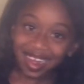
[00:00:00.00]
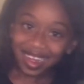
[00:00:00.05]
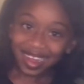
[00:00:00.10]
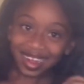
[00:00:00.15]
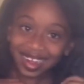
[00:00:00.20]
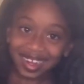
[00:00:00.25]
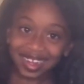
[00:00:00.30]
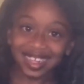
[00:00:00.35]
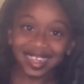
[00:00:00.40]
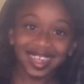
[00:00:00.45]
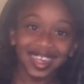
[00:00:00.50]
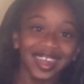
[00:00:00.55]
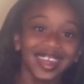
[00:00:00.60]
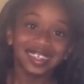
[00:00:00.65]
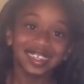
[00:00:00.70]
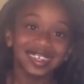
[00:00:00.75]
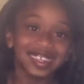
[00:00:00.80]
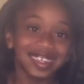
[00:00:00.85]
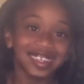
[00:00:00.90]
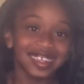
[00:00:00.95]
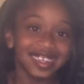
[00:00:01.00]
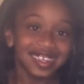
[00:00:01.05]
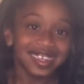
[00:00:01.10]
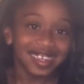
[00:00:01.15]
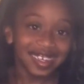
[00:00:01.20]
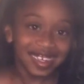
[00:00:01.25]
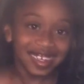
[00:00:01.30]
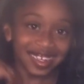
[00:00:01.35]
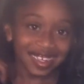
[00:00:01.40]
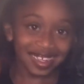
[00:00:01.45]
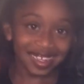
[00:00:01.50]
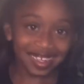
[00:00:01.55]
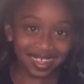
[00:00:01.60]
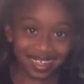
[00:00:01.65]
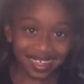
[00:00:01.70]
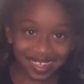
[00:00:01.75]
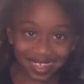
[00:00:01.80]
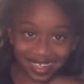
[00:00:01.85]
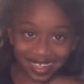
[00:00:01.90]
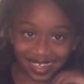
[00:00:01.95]
her get her hair straightened as
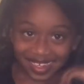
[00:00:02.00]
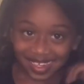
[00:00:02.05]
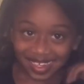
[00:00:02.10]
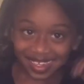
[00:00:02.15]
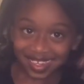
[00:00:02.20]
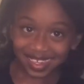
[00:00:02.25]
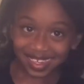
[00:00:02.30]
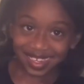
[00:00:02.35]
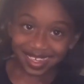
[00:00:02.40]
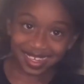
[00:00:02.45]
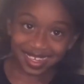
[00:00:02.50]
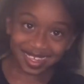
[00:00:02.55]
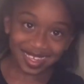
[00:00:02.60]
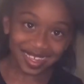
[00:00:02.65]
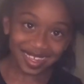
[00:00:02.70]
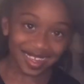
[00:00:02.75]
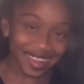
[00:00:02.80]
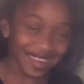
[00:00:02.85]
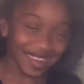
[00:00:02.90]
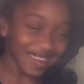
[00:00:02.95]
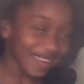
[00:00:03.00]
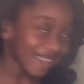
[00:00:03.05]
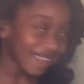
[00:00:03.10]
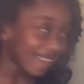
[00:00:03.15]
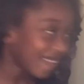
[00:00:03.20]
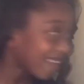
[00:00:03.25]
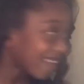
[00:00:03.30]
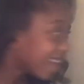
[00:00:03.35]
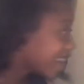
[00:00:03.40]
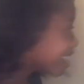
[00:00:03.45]
well, and she was loving